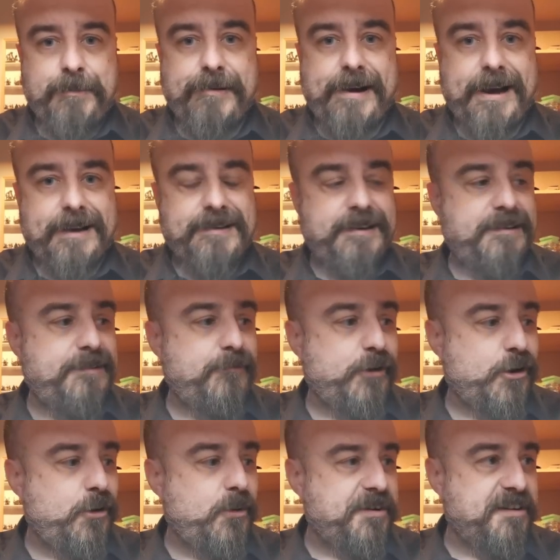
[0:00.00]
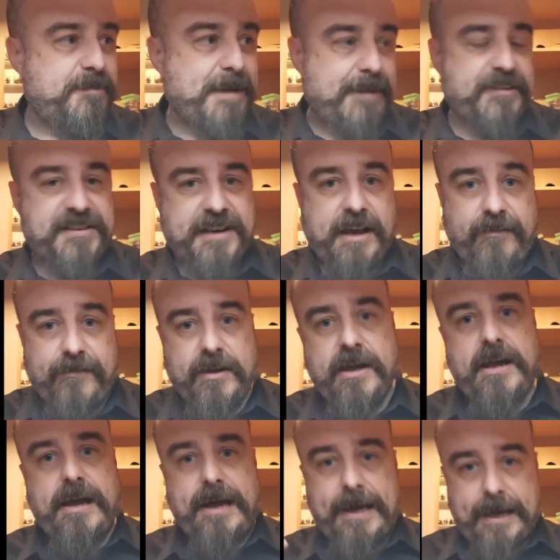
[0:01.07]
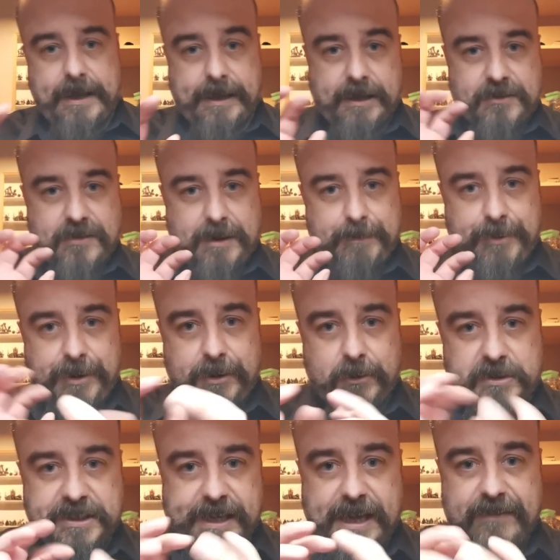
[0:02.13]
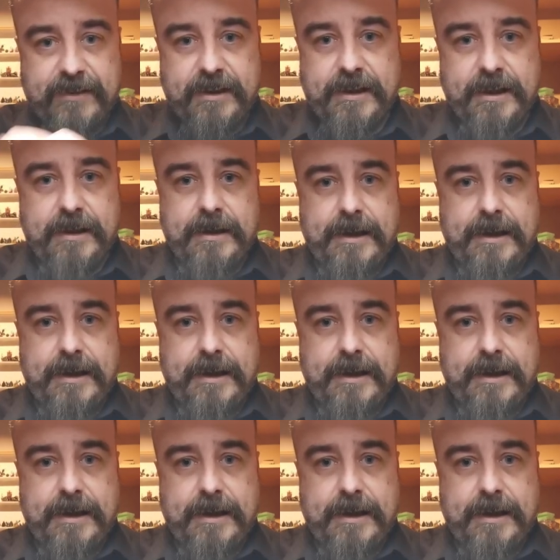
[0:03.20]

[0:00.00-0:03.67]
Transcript: practice recording some other stuff and I'm going to try and put it all together.